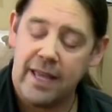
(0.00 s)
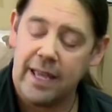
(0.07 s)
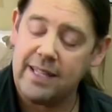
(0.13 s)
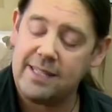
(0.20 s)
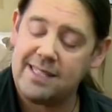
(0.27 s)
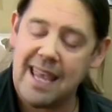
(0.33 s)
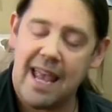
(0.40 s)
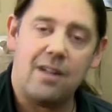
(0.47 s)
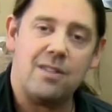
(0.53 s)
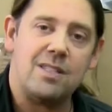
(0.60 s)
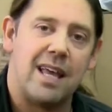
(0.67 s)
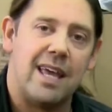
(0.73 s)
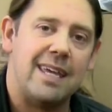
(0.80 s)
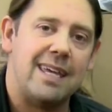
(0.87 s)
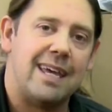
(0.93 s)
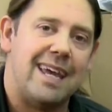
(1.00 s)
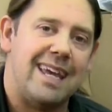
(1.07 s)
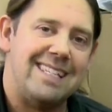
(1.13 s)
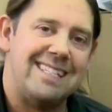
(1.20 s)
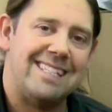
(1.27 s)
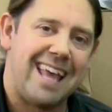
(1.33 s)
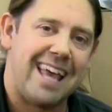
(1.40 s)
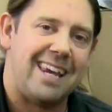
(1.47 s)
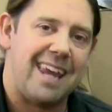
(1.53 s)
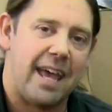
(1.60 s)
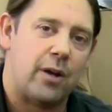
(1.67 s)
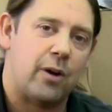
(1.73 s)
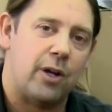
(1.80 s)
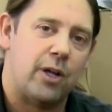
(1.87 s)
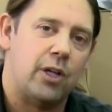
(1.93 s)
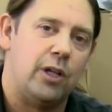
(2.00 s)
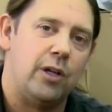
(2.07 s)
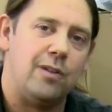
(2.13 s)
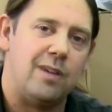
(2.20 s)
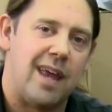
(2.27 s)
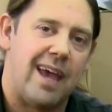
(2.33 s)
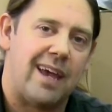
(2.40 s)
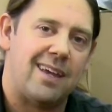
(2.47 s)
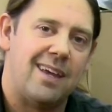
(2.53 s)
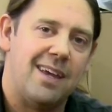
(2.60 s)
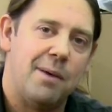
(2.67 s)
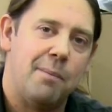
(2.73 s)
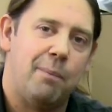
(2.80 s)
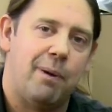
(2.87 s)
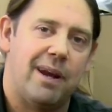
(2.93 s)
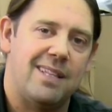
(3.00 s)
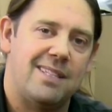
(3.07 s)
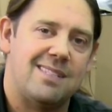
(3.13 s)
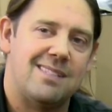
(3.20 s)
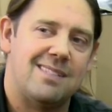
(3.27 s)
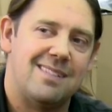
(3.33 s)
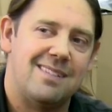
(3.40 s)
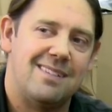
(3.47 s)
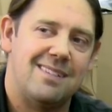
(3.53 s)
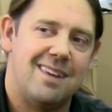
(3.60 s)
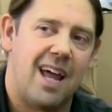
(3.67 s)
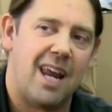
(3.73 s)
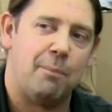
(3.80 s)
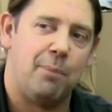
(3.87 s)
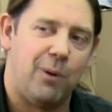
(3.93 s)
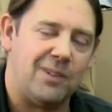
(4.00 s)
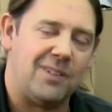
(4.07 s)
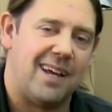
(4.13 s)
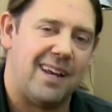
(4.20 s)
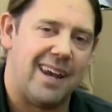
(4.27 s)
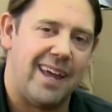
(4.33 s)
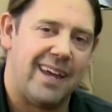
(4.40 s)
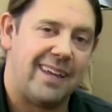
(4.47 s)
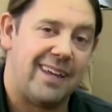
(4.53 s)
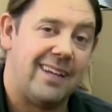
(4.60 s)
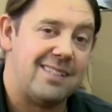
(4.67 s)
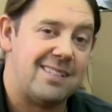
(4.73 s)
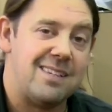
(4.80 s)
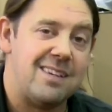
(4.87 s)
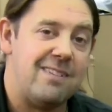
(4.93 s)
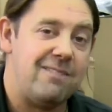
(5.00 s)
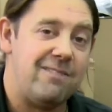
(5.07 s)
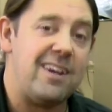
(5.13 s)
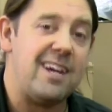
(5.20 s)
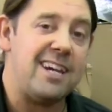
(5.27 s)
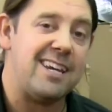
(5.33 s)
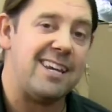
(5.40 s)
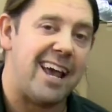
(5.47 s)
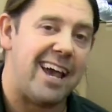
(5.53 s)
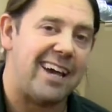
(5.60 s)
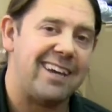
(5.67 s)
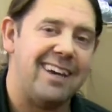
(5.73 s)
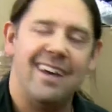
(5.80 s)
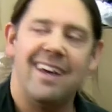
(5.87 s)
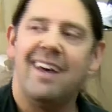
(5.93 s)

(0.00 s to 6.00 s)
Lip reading: It sounds like a set neck or a glued neck, but it's not a bolt-on neck, it's an infinity neck.